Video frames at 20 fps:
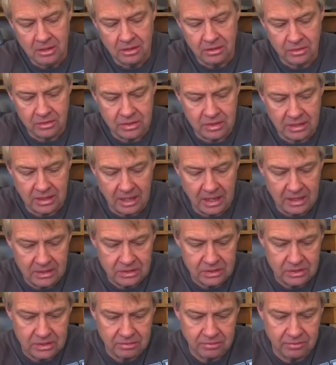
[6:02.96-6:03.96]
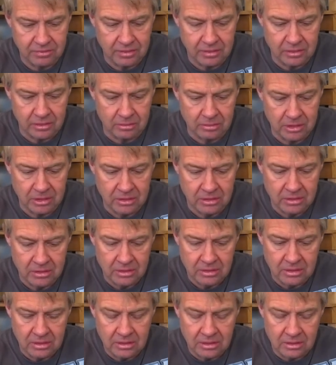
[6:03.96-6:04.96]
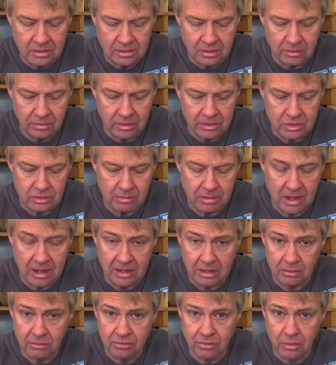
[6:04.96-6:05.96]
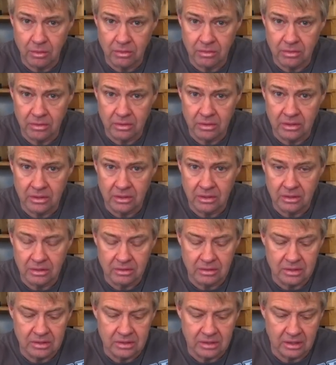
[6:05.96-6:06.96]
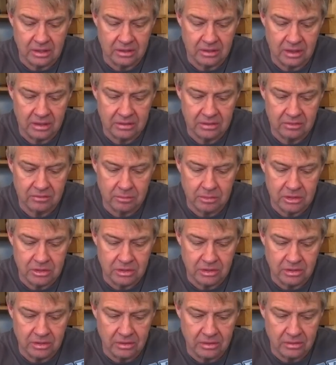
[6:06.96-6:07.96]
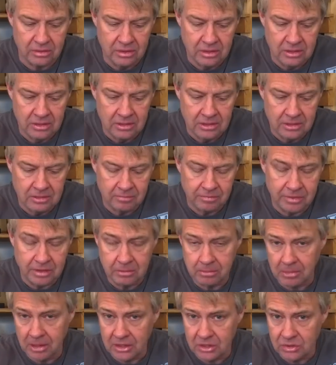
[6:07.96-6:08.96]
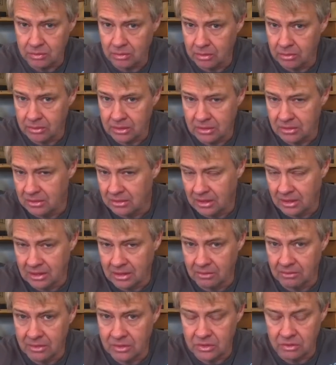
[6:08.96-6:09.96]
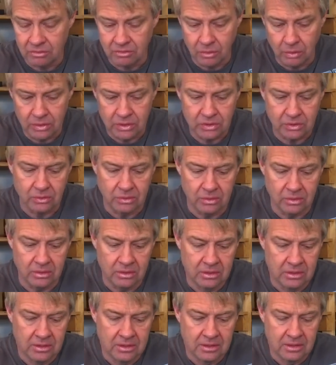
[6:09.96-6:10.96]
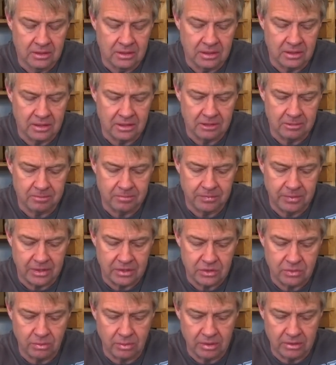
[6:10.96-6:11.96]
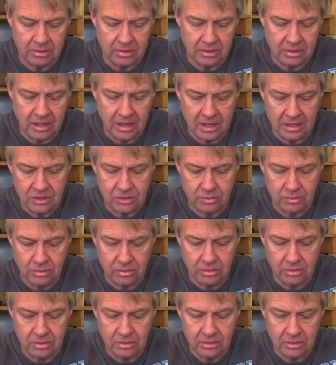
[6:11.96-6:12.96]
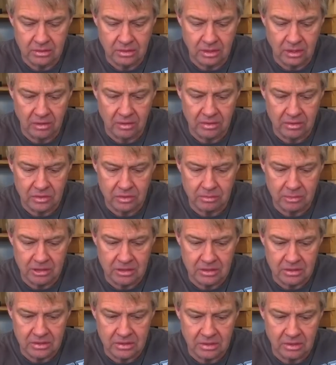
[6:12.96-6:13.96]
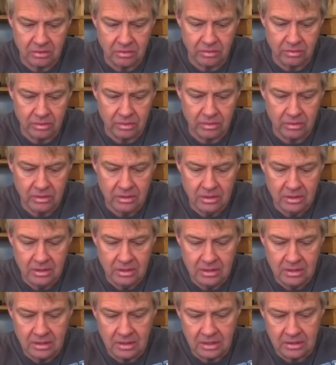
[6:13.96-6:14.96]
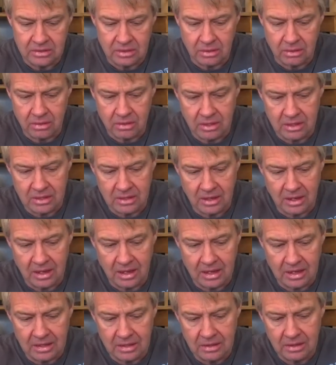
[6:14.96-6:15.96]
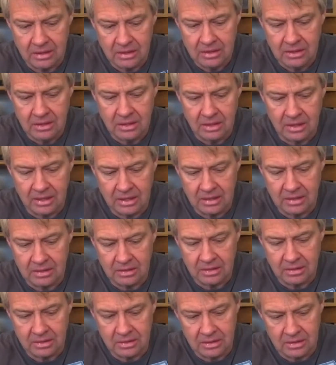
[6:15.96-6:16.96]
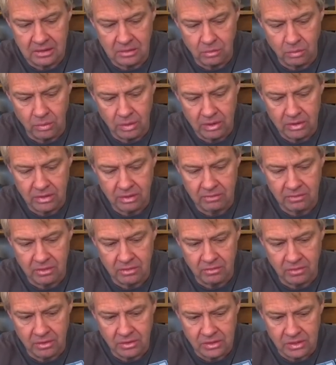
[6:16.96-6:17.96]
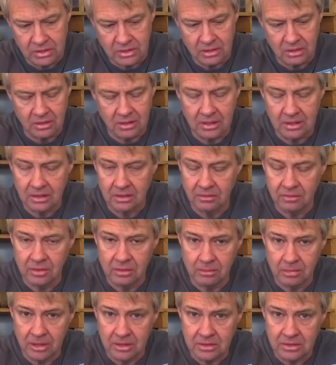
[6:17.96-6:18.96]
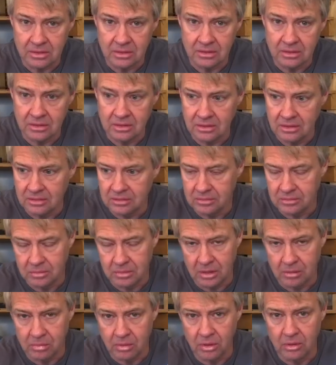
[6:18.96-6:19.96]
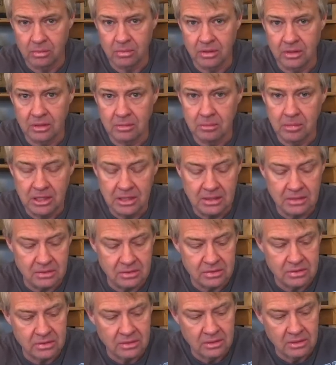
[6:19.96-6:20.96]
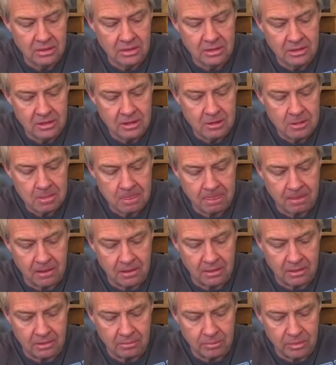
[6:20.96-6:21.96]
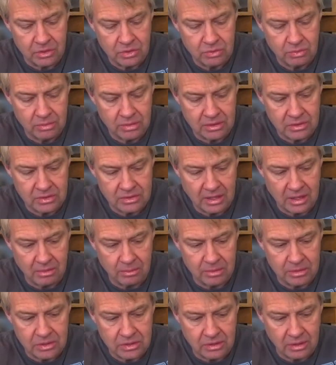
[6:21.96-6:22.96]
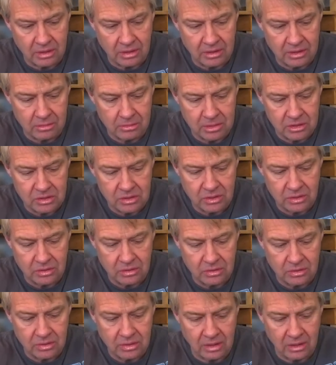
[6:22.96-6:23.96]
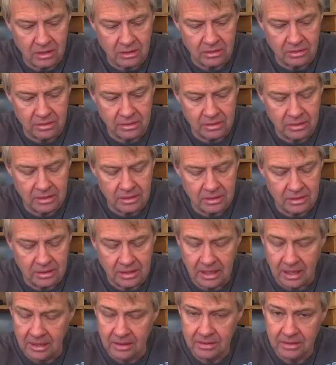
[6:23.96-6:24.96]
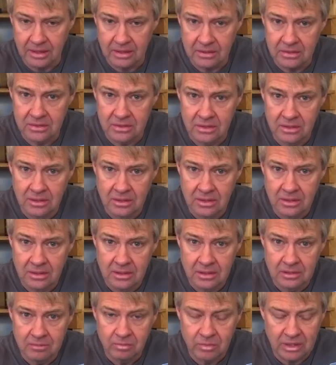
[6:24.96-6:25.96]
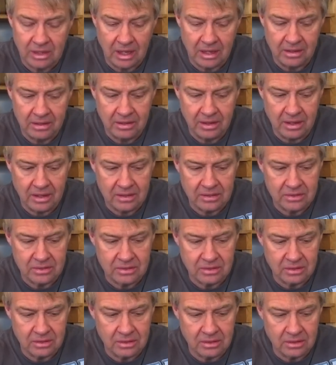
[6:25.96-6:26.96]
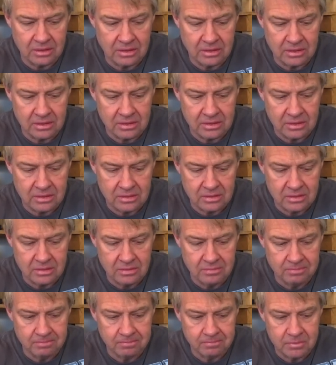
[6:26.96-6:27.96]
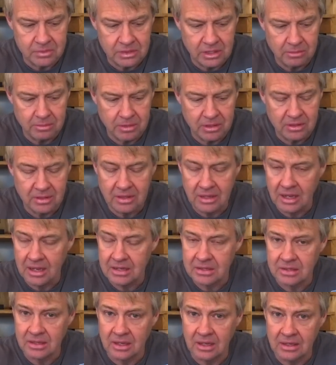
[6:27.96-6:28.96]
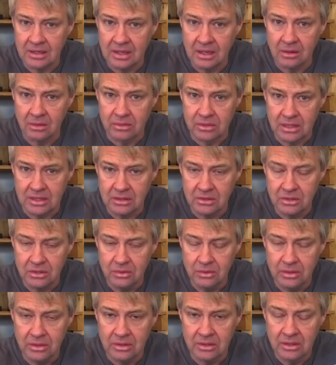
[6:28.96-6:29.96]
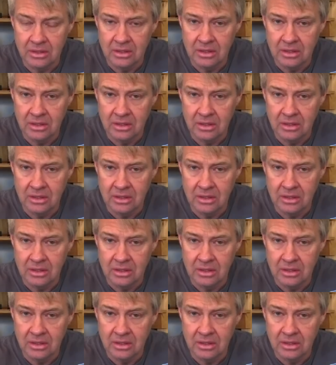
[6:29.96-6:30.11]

There's an etched film that runs back and forth on here that's a conductive material that makes what you'd think of as the voice coil. Um, that's what the actual current is being sent through. It's a thin line and the width of it versus the length of it makes the appropriate impedance. Um, this one is sandwiched on a material called uh, Kaladex. Kaladex is typically has a yellow tint to it,